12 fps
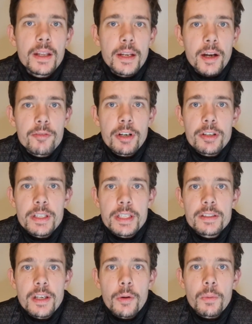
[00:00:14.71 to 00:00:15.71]
Now, I wrote
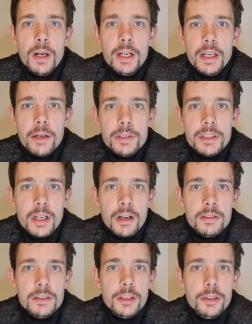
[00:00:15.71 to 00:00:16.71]
this a while ago as an
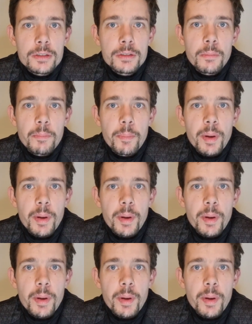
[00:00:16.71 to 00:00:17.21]
article,